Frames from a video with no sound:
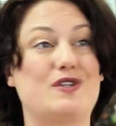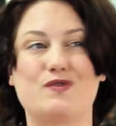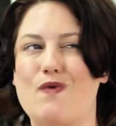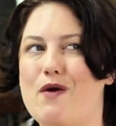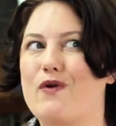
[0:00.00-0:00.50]

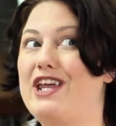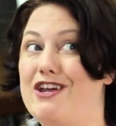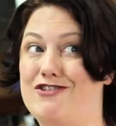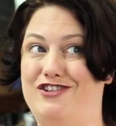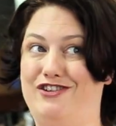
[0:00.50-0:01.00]
which is why we're
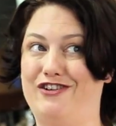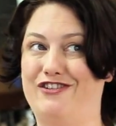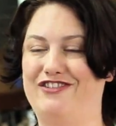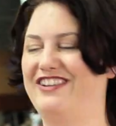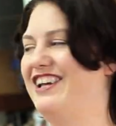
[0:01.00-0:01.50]
here to
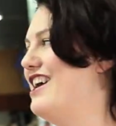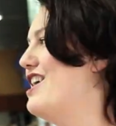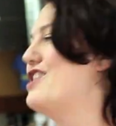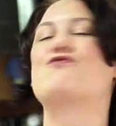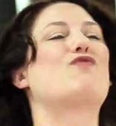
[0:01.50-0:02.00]
learn.
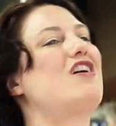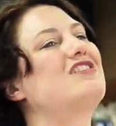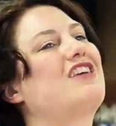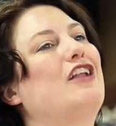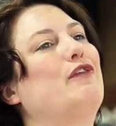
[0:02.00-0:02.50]

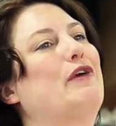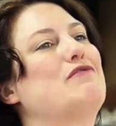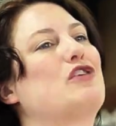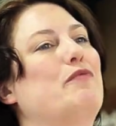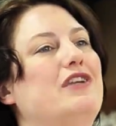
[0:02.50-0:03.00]
Ross Cutlery
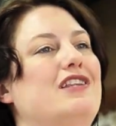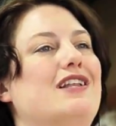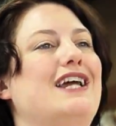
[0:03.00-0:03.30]
was opened in the